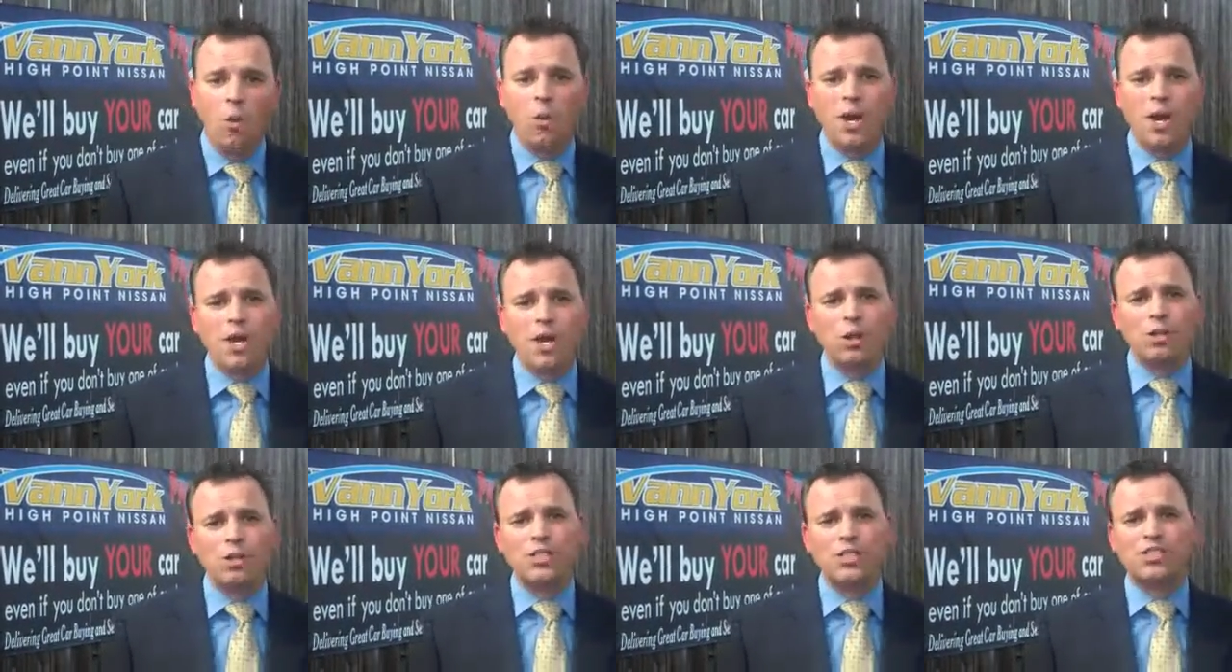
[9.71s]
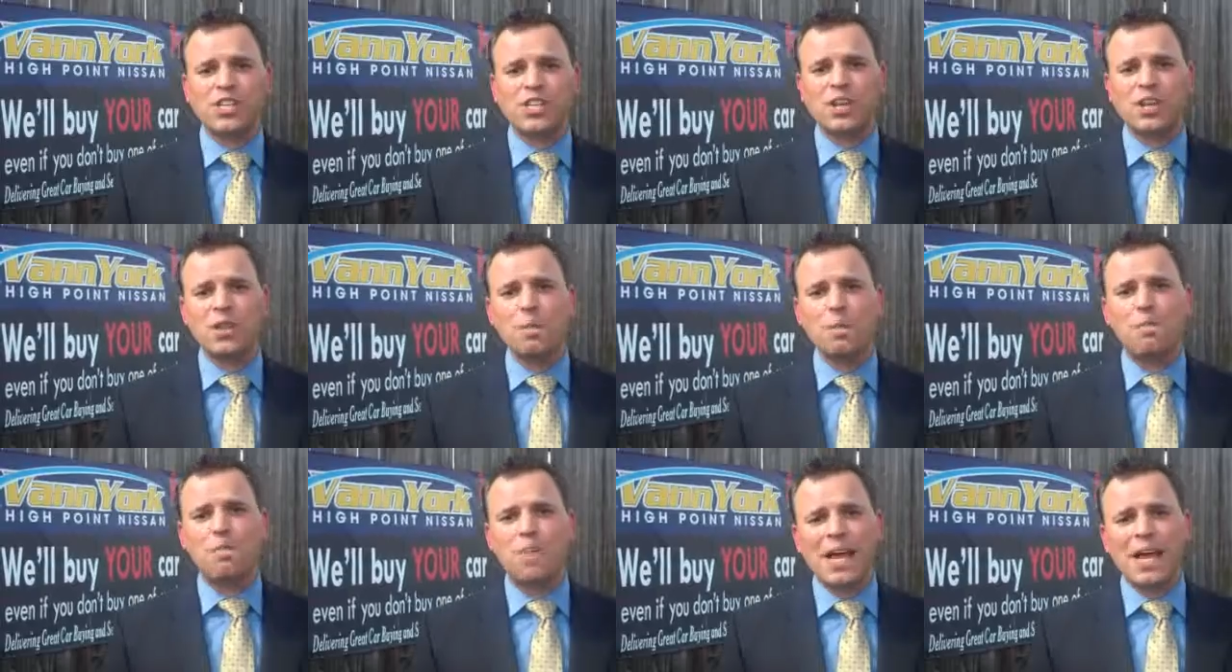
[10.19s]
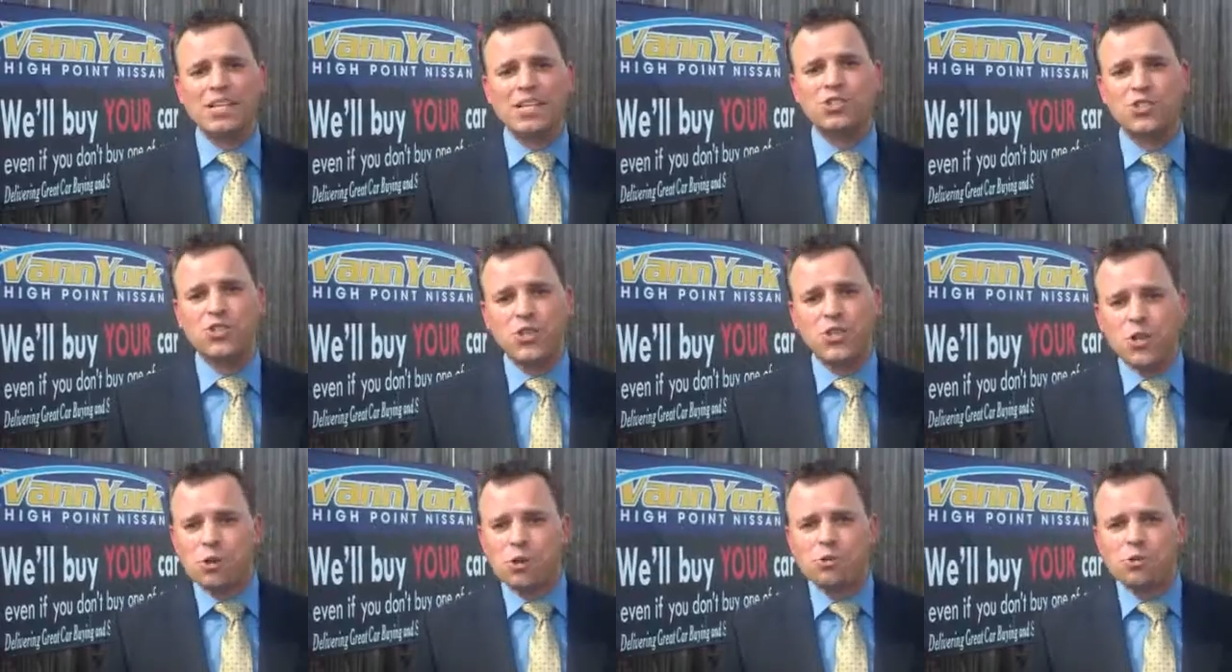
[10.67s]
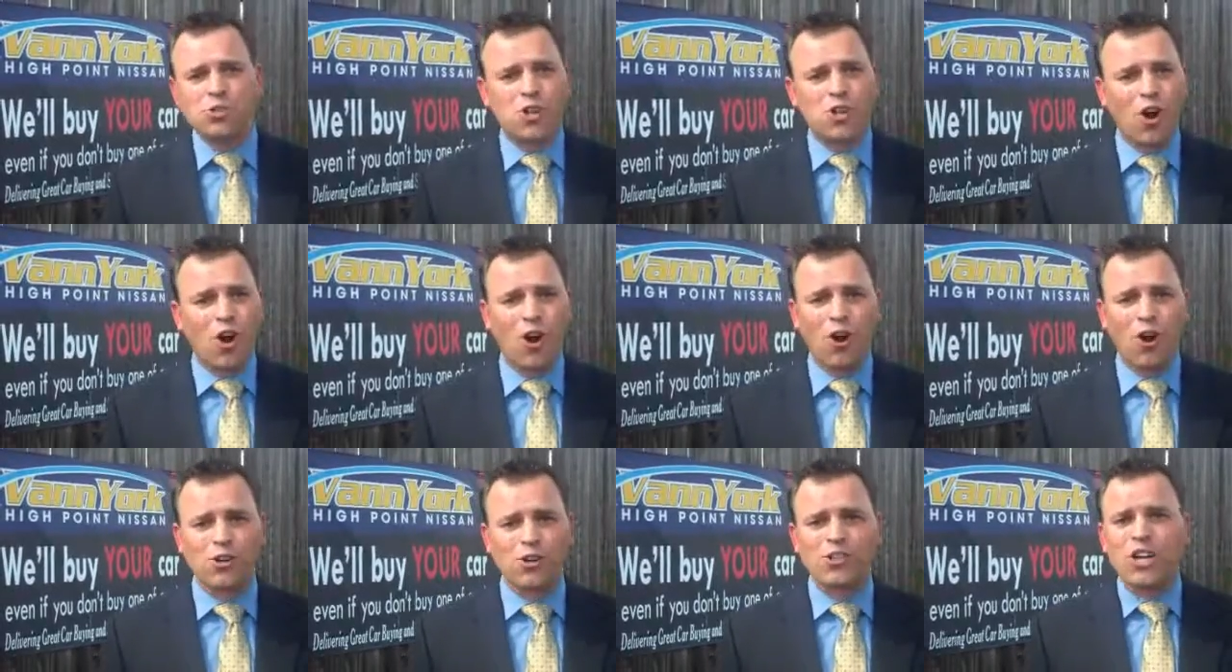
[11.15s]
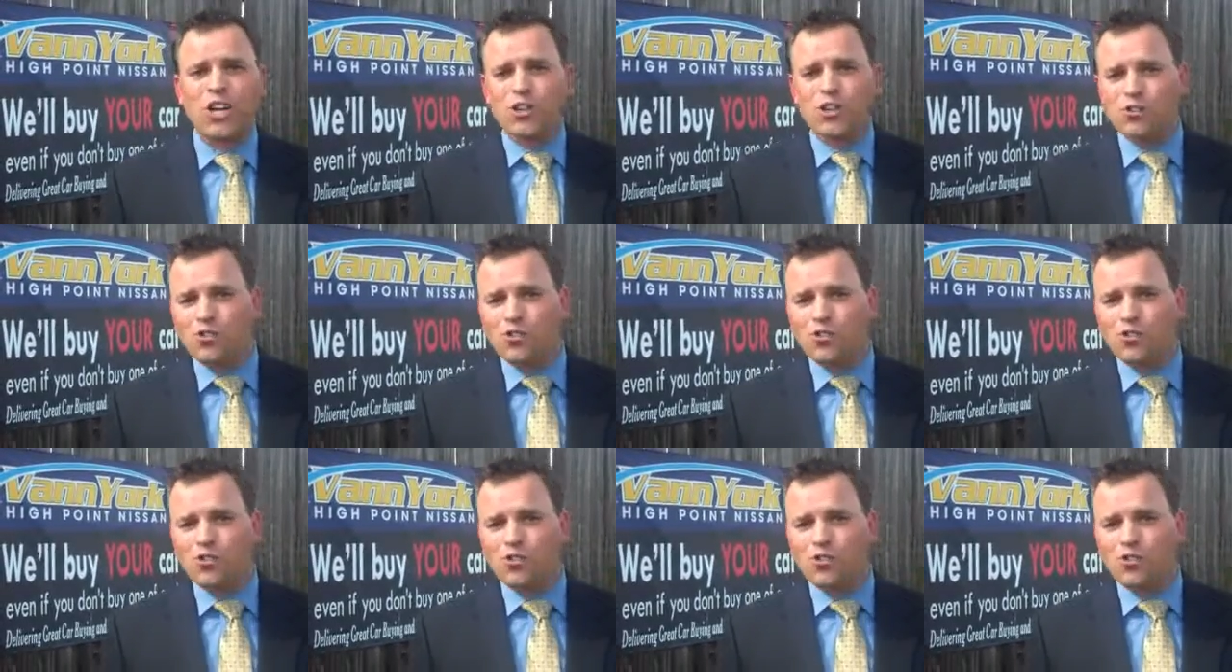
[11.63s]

We only sell the best used cars,